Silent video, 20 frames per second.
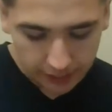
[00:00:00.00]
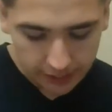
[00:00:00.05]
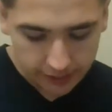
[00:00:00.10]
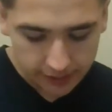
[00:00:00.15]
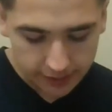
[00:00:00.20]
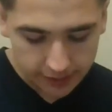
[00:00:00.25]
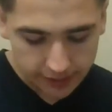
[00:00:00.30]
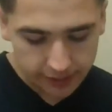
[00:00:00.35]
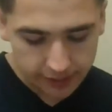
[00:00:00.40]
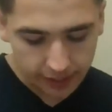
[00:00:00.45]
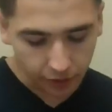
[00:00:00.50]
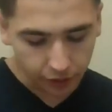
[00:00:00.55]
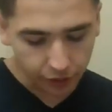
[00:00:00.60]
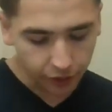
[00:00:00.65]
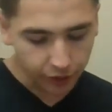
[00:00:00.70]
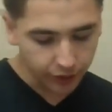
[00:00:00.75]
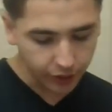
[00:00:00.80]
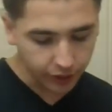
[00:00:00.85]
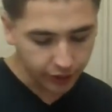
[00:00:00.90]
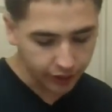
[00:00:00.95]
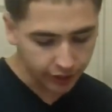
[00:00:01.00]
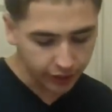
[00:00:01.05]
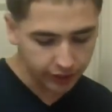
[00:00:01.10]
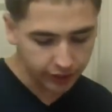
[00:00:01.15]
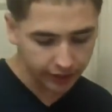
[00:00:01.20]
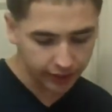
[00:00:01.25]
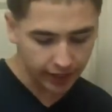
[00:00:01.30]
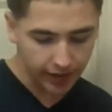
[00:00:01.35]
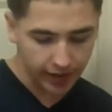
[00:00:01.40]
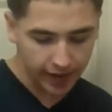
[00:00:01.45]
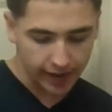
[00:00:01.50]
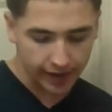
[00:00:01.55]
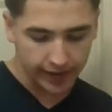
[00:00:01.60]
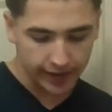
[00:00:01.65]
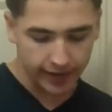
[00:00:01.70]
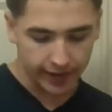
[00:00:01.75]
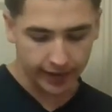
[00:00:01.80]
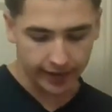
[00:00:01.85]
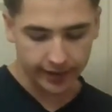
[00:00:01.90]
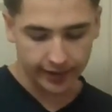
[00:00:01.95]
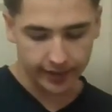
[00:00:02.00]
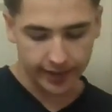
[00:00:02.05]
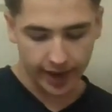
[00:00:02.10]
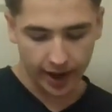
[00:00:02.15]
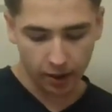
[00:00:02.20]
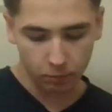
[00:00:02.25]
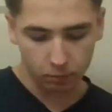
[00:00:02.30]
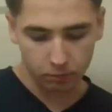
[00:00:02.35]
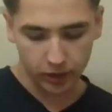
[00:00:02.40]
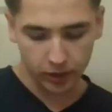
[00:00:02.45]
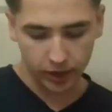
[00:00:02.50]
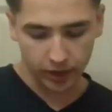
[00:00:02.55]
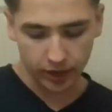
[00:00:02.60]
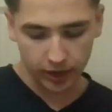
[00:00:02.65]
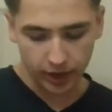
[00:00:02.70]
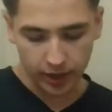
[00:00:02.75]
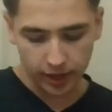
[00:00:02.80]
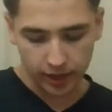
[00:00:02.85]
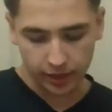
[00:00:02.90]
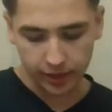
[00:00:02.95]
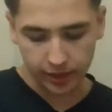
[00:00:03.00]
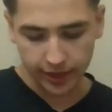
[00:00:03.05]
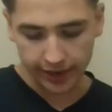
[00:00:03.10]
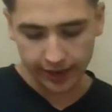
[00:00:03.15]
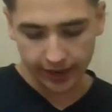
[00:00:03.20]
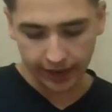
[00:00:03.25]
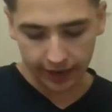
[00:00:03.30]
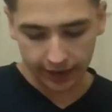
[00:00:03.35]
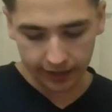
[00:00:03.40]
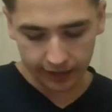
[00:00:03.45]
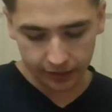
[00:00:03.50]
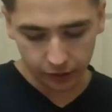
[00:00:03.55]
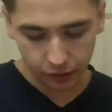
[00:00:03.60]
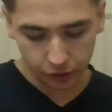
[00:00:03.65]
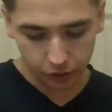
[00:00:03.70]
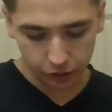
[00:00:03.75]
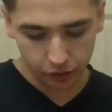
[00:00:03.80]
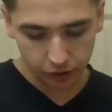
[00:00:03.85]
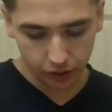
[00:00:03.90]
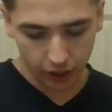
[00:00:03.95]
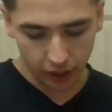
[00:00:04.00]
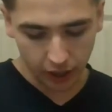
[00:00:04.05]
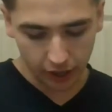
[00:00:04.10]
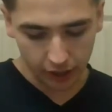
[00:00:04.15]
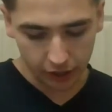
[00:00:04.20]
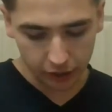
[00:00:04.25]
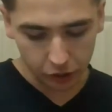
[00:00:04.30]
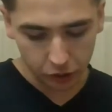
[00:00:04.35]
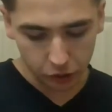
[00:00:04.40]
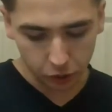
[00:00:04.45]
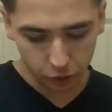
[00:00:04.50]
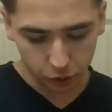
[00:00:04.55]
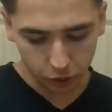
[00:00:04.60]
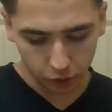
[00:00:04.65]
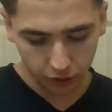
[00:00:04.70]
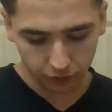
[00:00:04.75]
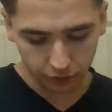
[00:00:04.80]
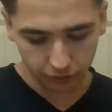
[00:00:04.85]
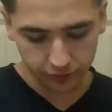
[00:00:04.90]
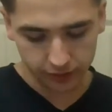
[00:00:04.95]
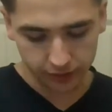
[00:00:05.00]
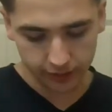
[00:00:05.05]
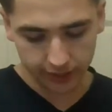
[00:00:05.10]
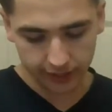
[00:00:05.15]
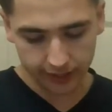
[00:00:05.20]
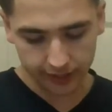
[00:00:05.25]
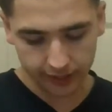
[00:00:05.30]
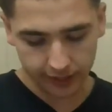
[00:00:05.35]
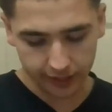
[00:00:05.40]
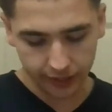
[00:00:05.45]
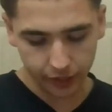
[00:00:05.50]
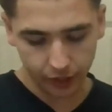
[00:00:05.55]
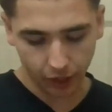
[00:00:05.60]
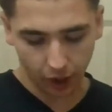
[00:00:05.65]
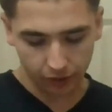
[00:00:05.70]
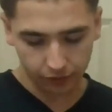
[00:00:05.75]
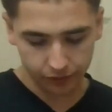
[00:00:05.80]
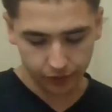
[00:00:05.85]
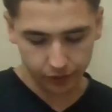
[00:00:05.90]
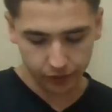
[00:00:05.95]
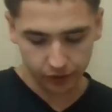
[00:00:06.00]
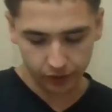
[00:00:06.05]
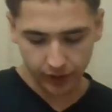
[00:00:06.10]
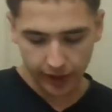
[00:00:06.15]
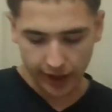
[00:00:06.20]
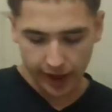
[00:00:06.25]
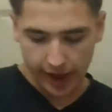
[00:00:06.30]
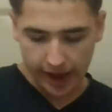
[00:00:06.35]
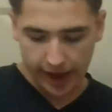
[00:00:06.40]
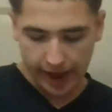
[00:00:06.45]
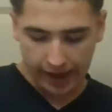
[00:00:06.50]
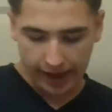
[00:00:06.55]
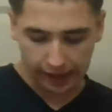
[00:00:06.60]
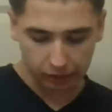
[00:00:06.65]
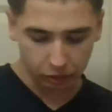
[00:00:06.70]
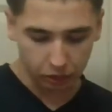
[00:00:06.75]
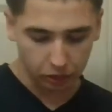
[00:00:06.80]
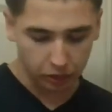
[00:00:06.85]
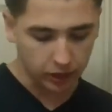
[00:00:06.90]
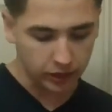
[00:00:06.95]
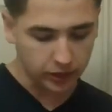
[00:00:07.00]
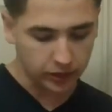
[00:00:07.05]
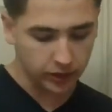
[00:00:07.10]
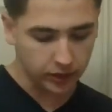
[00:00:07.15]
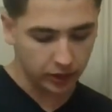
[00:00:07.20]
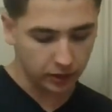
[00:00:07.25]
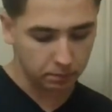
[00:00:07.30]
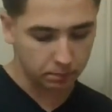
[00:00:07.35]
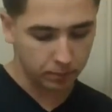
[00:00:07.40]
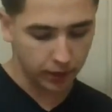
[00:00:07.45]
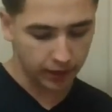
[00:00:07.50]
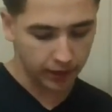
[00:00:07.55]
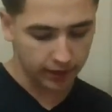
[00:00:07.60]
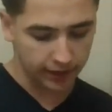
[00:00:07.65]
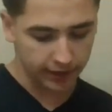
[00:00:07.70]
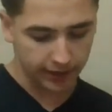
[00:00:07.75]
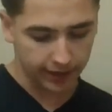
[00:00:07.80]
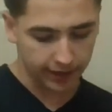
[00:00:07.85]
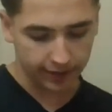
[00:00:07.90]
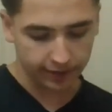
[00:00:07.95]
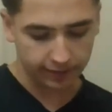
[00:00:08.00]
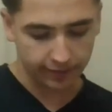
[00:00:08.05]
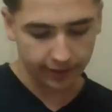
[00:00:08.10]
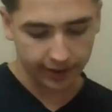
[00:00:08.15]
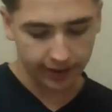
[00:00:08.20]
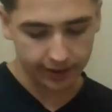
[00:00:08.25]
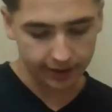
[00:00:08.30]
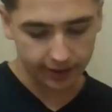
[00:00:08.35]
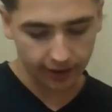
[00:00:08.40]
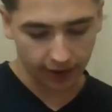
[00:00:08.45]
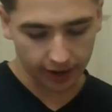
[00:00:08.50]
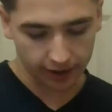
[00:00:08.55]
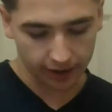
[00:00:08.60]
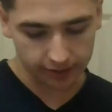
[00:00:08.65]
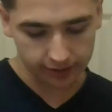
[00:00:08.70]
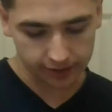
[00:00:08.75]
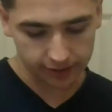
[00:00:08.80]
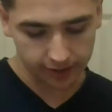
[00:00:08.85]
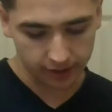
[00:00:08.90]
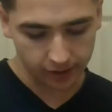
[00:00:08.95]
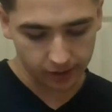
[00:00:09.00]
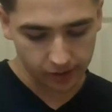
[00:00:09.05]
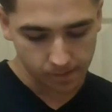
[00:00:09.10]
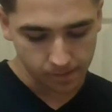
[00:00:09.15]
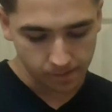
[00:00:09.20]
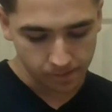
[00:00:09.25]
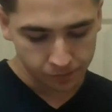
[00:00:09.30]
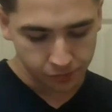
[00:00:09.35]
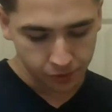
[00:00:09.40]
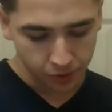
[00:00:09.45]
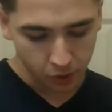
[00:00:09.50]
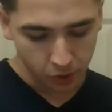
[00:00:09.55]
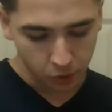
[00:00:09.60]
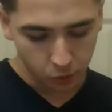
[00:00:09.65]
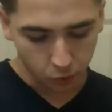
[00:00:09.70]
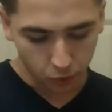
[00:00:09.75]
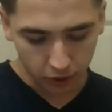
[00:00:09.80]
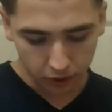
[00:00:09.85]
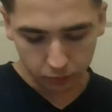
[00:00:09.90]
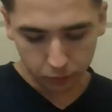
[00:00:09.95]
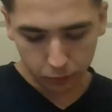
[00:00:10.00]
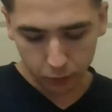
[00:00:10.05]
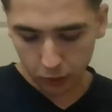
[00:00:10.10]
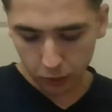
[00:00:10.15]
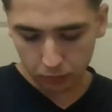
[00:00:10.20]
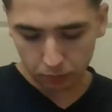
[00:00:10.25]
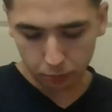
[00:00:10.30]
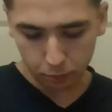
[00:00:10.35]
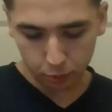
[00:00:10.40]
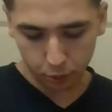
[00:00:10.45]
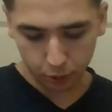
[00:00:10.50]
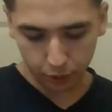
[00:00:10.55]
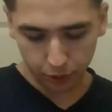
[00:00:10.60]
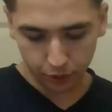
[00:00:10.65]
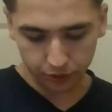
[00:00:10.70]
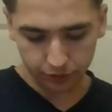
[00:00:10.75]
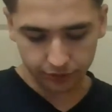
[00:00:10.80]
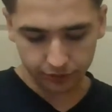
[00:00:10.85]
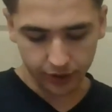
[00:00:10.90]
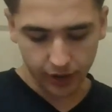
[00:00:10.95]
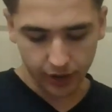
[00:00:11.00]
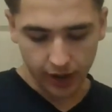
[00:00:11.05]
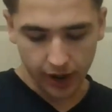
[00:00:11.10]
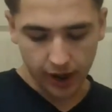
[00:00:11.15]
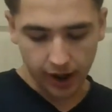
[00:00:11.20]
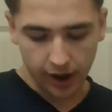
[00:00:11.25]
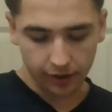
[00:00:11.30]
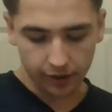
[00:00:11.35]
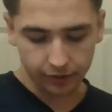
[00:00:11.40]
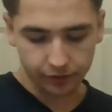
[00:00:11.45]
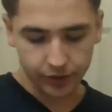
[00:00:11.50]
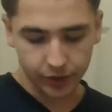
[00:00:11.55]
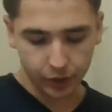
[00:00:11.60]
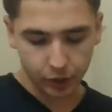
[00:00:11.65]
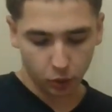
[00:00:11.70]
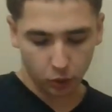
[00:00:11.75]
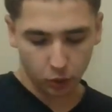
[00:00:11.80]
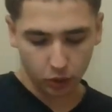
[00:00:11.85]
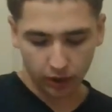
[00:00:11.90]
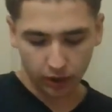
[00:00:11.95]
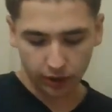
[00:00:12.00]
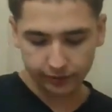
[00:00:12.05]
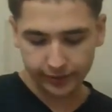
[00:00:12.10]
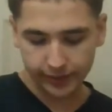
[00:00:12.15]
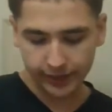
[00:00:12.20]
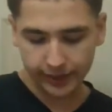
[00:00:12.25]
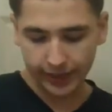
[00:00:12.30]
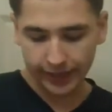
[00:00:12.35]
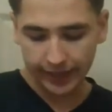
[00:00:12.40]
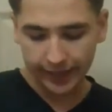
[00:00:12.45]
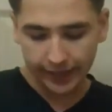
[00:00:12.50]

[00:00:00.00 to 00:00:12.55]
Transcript: Southerners condemned the untruths in the novel and looked upon it as one more proof of the North's